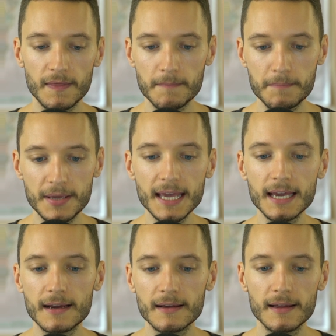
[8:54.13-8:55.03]

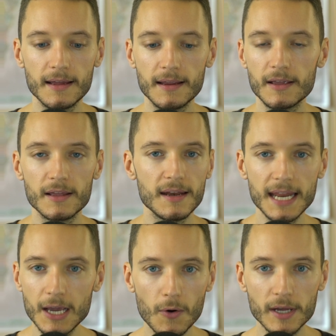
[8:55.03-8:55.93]
peak
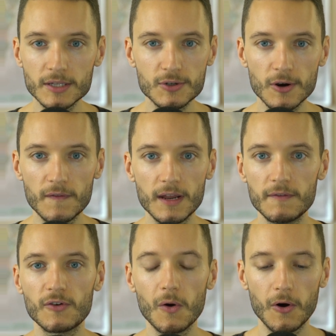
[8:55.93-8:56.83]
neoconservative
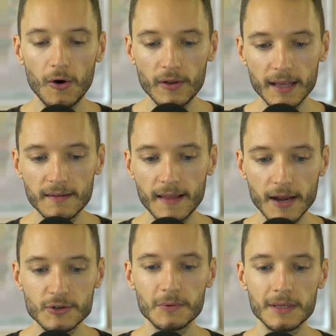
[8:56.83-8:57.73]
so-called
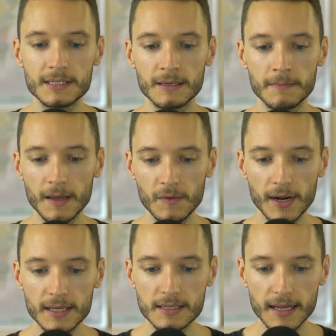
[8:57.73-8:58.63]
intellectualism in the
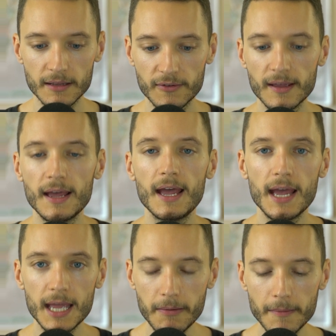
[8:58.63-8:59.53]
United States.
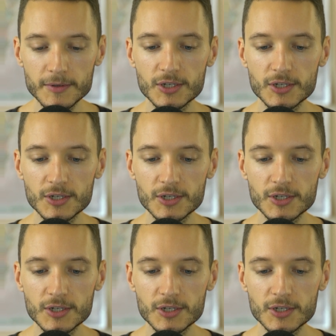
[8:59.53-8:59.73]
He published this